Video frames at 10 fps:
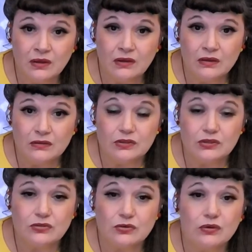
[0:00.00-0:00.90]
The
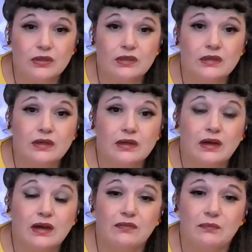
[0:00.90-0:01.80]
door
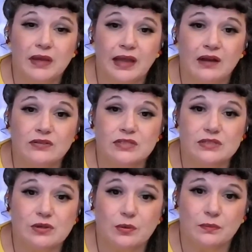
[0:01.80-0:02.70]
of my house is
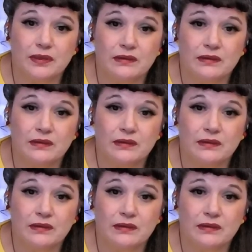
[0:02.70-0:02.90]
open.